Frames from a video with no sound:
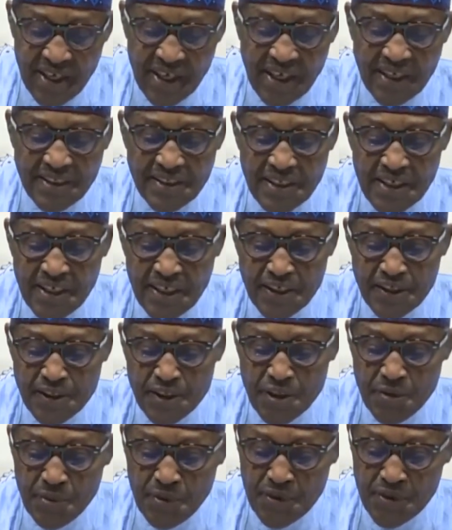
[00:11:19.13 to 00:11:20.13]
and hate
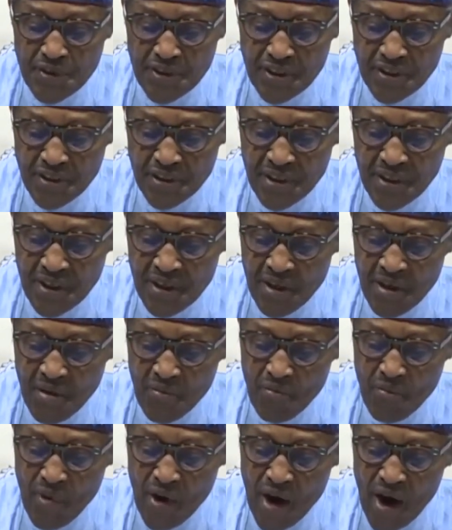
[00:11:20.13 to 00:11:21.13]
speeches
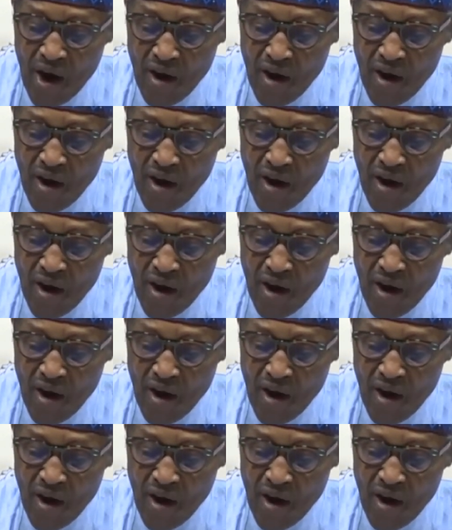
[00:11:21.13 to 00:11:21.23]
by